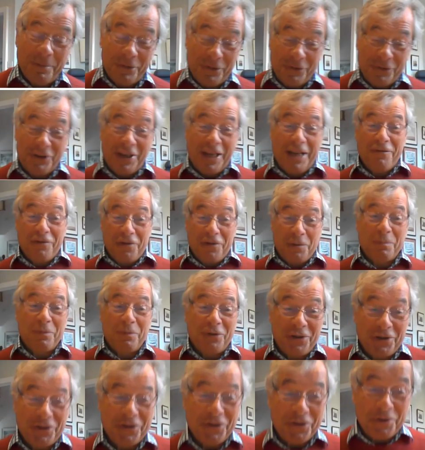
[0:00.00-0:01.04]
was a dangerous
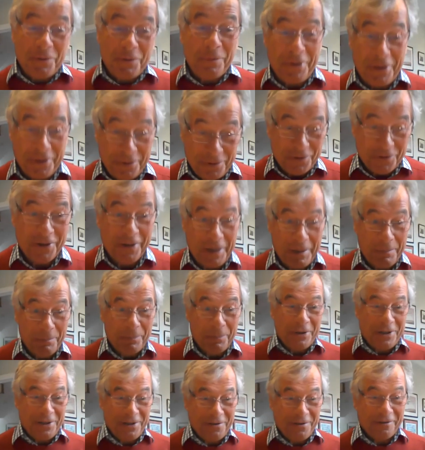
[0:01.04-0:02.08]
position to lose 9
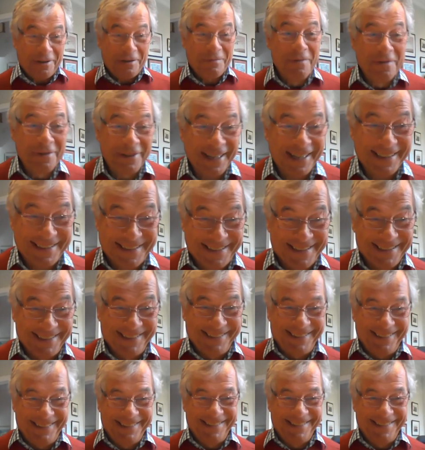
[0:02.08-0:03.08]
points. Yes.